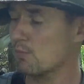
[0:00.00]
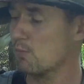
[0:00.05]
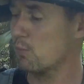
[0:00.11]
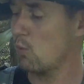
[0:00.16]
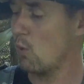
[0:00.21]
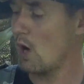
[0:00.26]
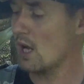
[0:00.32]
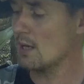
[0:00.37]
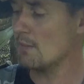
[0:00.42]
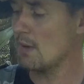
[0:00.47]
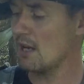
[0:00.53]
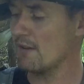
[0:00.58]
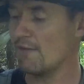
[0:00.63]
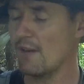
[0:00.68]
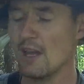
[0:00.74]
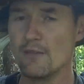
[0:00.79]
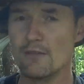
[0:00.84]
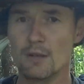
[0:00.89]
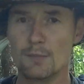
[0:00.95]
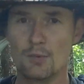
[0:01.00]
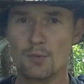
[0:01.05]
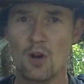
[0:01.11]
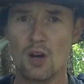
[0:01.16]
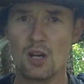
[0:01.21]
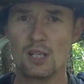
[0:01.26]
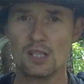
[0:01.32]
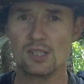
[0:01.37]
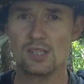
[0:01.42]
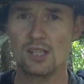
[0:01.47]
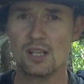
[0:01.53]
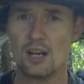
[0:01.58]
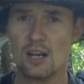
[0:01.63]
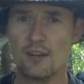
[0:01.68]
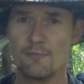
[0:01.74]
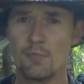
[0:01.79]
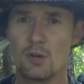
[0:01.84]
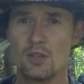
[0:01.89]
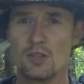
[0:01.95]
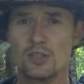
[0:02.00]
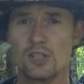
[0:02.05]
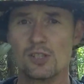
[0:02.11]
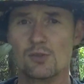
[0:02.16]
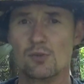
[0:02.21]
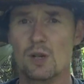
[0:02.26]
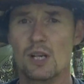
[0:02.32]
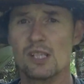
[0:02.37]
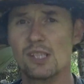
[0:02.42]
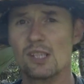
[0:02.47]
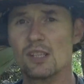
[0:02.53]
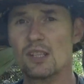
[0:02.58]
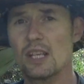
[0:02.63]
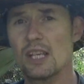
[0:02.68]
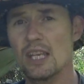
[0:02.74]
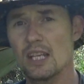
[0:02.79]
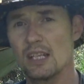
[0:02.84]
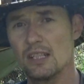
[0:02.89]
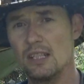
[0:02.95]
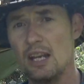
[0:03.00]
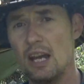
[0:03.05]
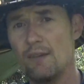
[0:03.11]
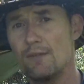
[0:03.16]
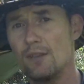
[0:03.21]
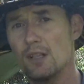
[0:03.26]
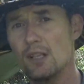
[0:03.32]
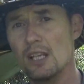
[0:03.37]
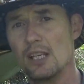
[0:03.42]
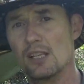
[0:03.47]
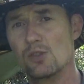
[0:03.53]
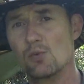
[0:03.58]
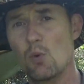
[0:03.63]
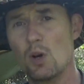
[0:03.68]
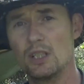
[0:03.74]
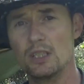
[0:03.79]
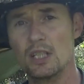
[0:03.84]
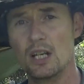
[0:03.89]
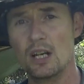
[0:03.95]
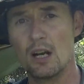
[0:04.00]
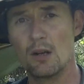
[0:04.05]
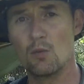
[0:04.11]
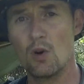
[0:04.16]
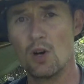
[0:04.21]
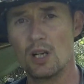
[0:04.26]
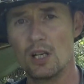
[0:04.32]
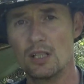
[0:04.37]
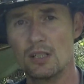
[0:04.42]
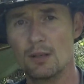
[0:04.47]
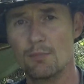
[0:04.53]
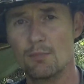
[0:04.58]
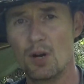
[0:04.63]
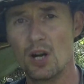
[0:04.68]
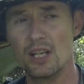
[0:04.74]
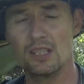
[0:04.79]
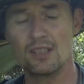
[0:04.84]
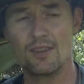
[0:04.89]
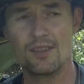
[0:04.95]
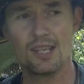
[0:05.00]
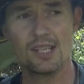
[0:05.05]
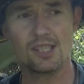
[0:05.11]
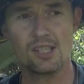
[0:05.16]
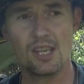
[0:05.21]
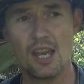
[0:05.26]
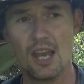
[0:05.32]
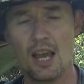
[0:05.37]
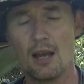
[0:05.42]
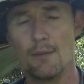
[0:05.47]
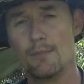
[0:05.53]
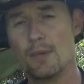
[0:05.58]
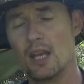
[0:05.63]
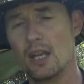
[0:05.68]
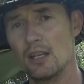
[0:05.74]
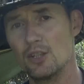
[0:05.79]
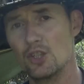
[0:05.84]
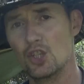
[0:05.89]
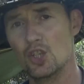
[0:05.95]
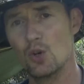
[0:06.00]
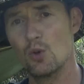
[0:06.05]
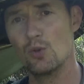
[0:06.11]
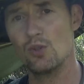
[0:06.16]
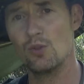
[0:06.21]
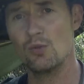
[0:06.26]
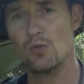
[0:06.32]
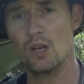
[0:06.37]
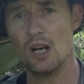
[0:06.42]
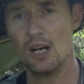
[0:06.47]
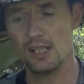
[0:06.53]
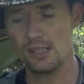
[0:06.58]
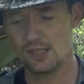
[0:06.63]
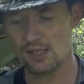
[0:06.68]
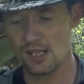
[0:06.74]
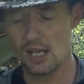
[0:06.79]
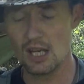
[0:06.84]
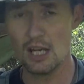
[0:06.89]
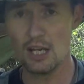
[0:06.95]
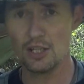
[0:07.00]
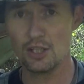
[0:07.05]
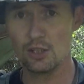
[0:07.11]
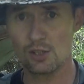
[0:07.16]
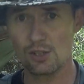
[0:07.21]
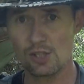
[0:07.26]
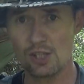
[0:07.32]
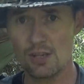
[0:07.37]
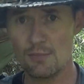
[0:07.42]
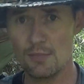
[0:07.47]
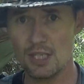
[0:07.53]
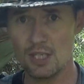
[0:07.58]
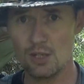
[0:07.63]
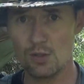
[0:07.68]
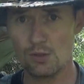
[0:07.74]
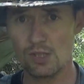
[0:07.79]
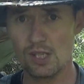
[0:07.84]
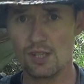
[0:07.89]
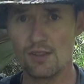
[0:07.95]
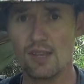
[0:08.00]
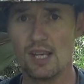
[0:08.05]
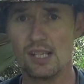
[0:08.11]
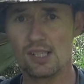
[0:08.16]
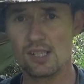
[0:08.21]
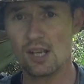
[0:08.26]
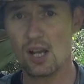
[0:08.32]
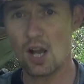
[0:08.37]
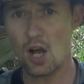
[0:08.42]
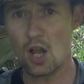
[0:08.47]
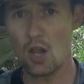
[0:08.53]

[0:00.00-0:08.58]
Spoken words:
one of my favorite products that I've purchased recently, and definitely is one that I wanted to bring to this camp and show you guys. You'll see me using this a